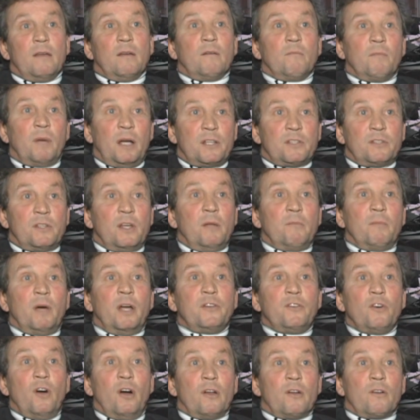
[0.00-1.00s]
my son, my
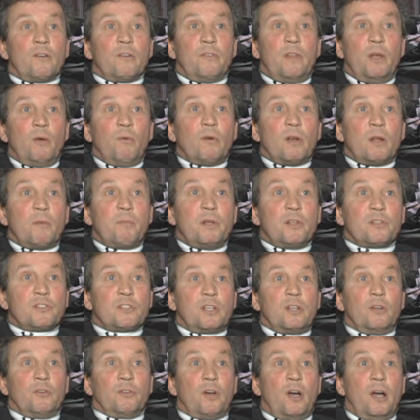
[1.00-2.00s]
daughter, they want to be a
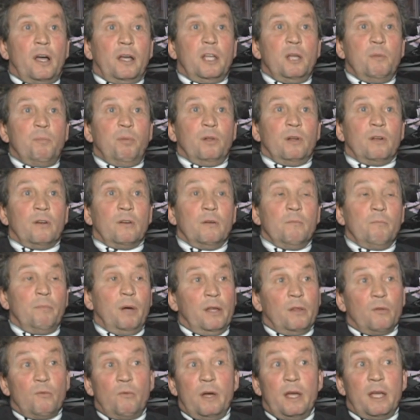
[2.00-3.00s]
skilled hockey player.
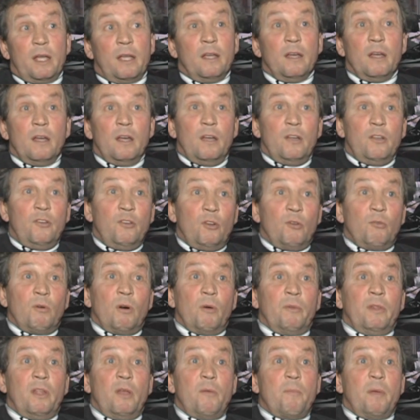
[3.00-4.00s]
By the way, you know
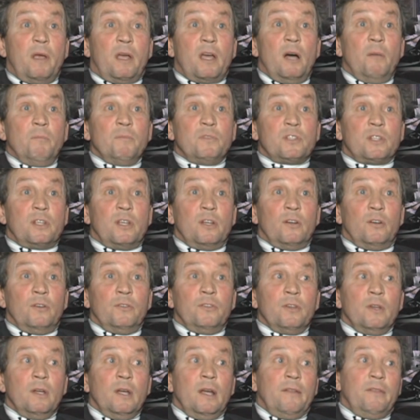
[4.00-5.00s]
what? When they become
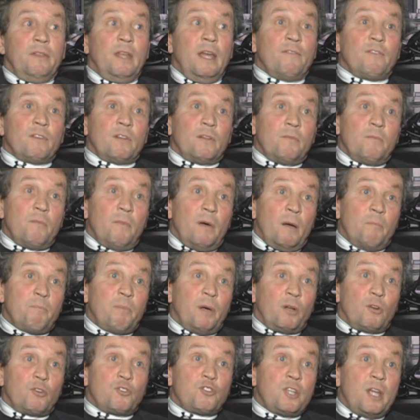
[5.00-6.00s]
skilled, they have a
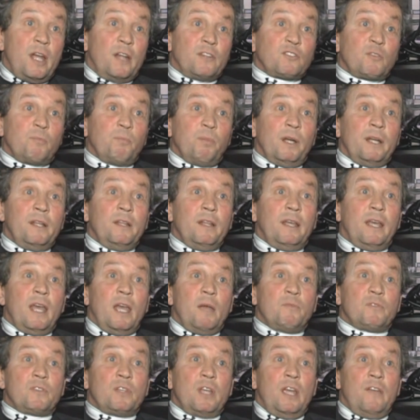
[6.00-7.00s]
better chance of playing the
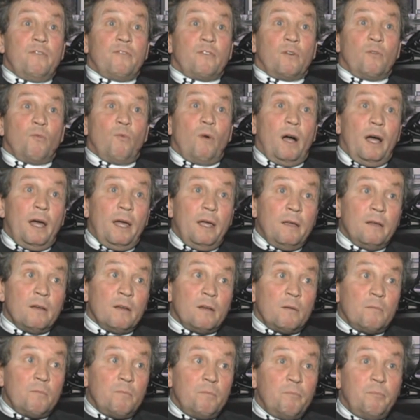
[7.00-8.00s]
game safer. Why?
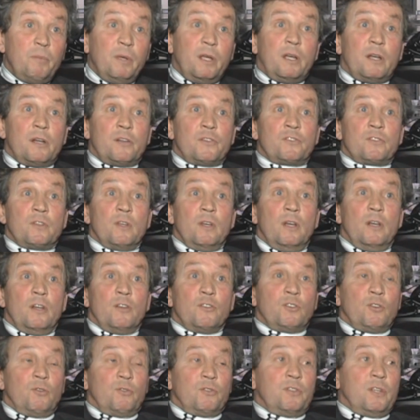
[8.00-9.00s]
Because,
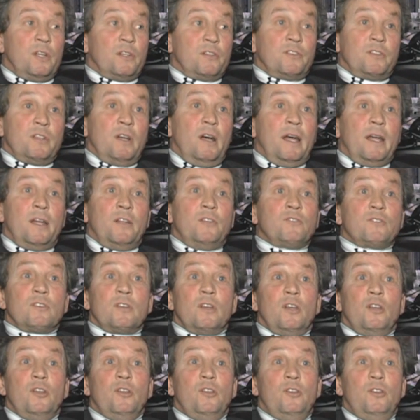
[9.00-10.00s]
so says science,
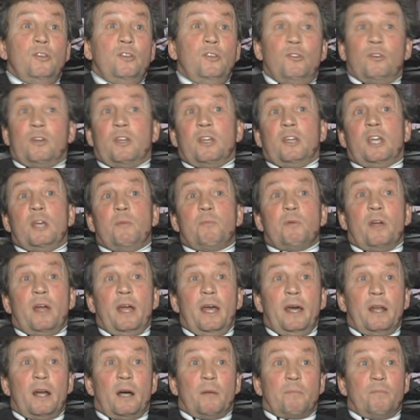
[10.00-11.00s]
you can keep your
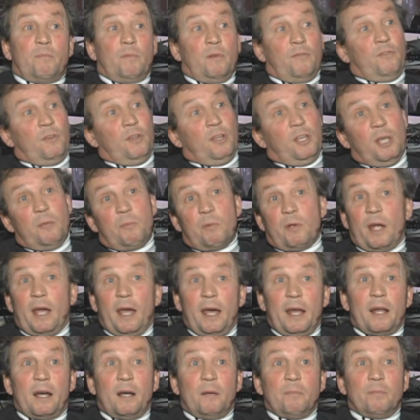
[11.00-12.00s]
head up. If you can keep your
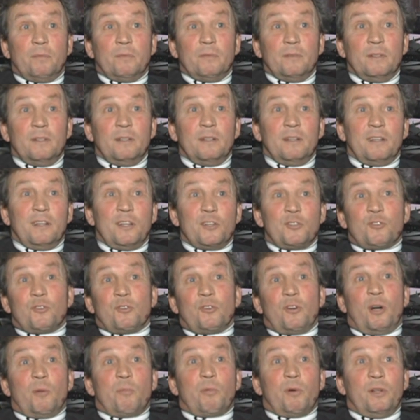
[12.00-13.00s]
head up, because you're
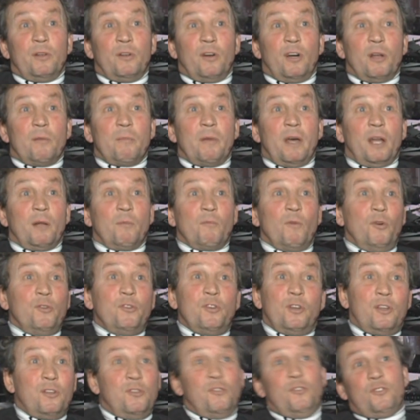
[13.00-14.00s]
in operating automatic
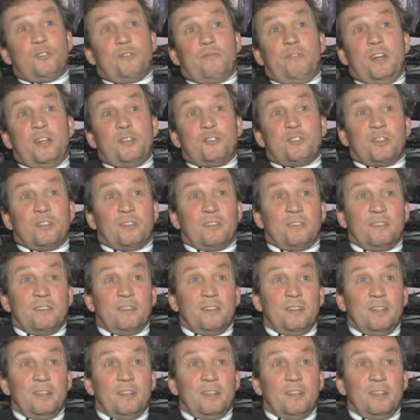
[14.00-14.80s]
mode, you can use your vision.